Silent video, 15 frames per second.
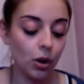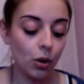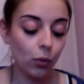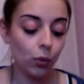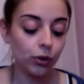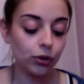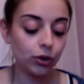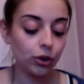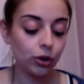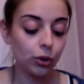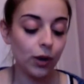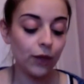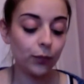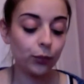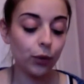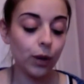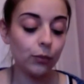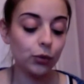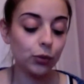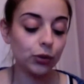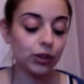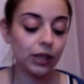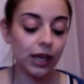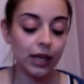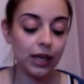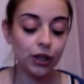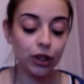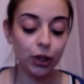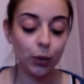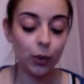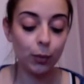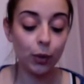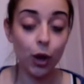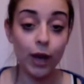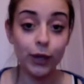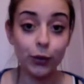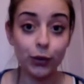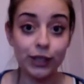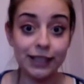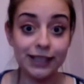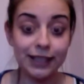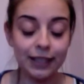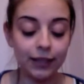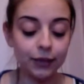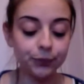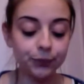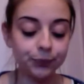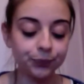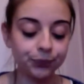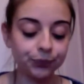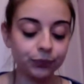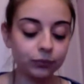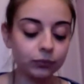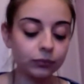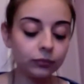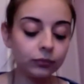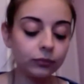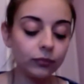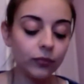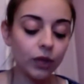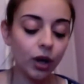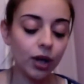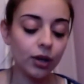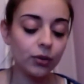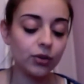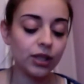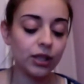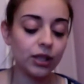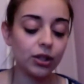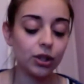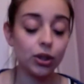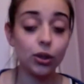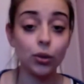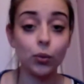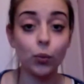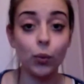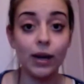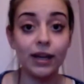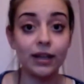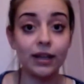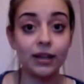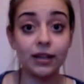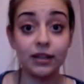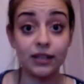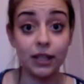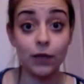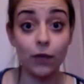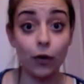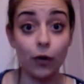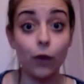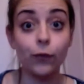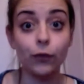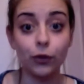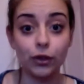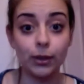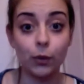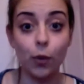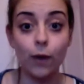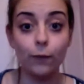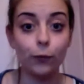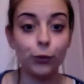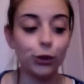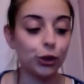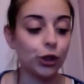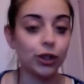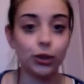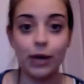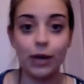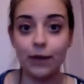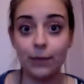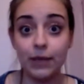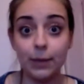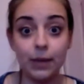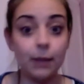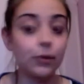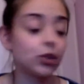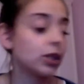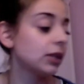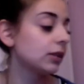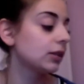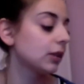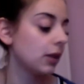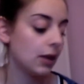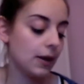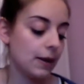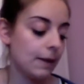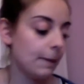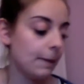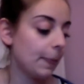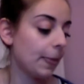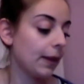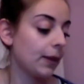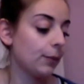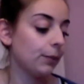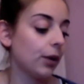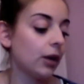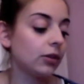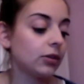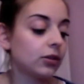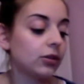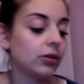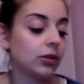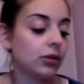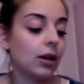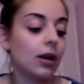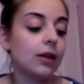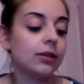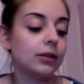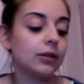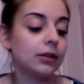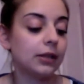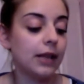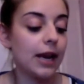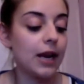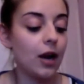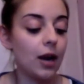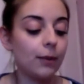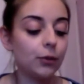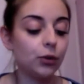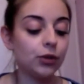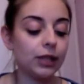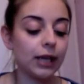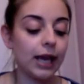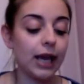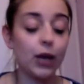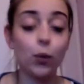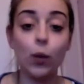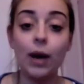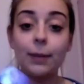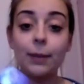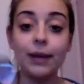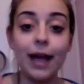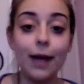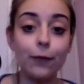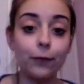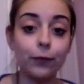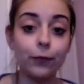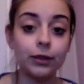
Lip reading: Once you have primed your skin, you're going to apply your concealer. I don't tend to wear concealer very often because I'm quite fortunate I don't have many blemishes, but today I'm using a YBF